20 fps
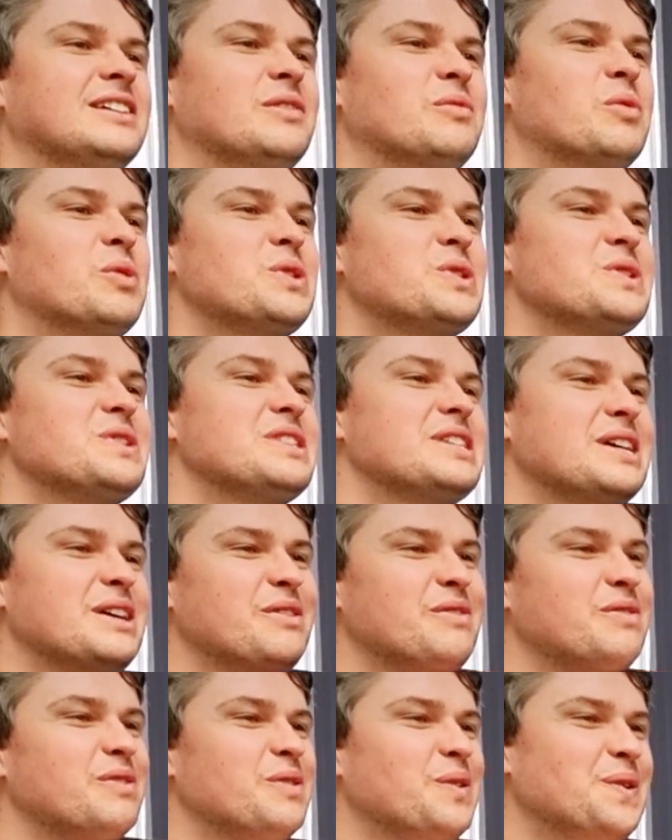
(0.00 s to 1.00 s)
What did you sell
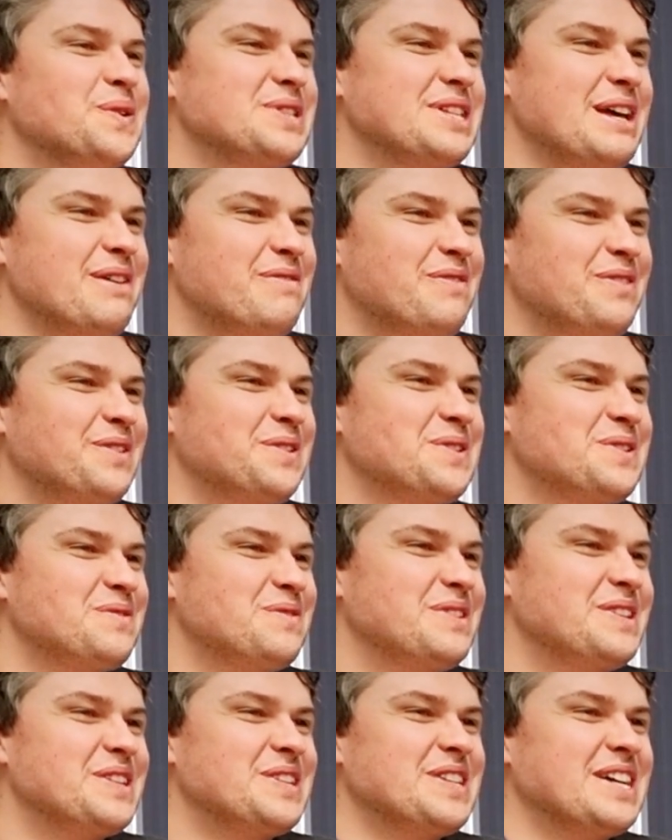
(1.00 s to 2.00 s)
for? What was that first
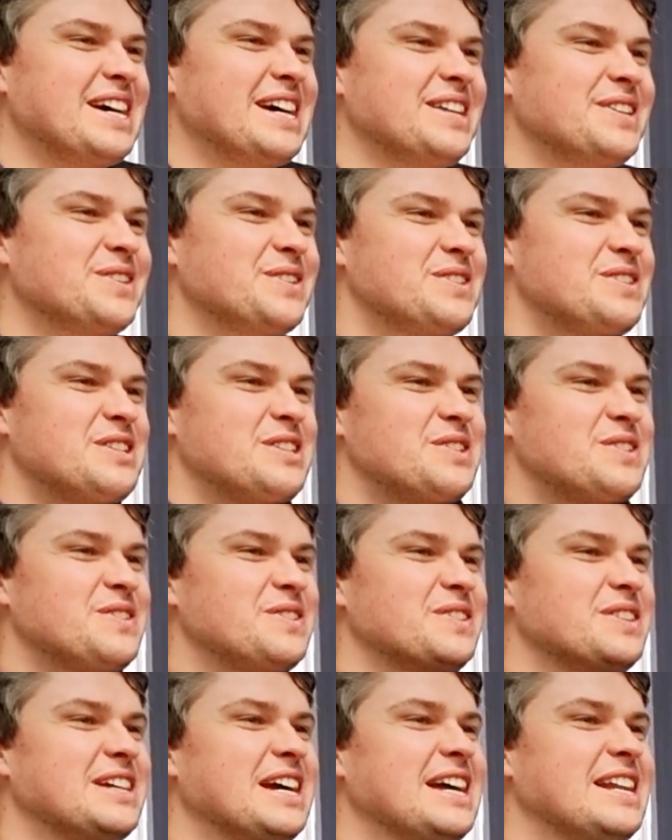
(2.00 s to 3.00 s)
one charged? Did you
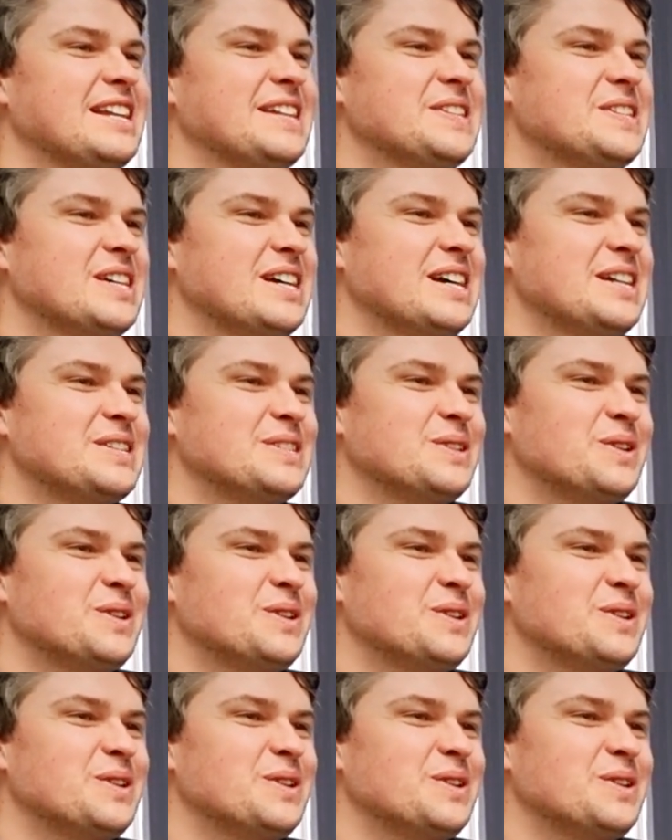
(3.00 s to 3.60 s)
undercharge or